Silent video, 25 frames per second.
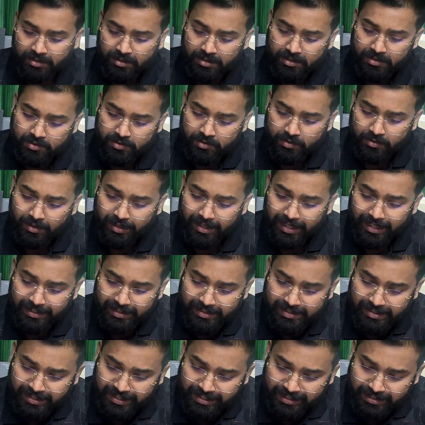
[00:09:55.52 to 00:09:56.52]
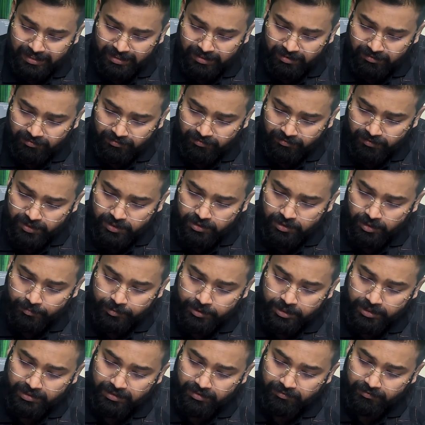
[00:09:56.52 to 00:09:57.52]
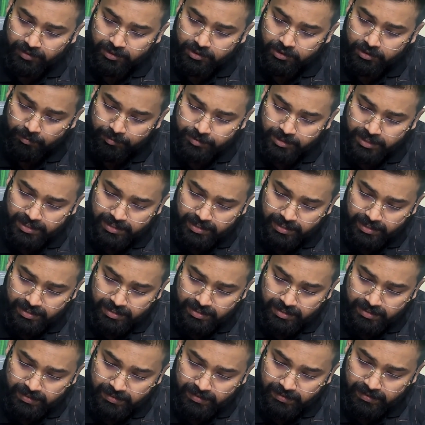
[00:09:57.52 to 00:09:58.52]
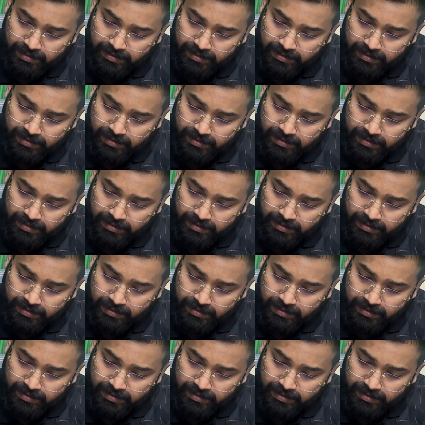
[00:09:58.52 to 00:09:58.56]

So let us read the first option. The first option says,